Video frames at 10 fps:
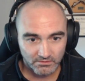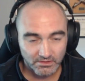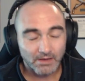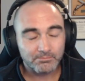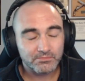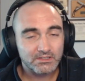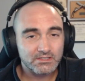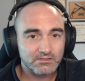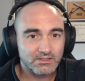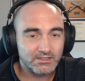Yeah, this
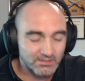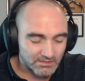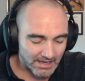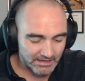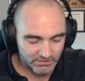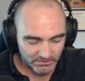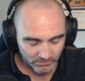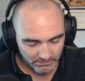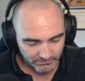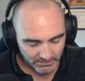is this is actually
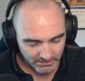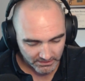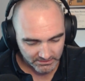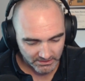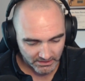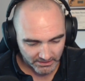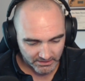one of the things that I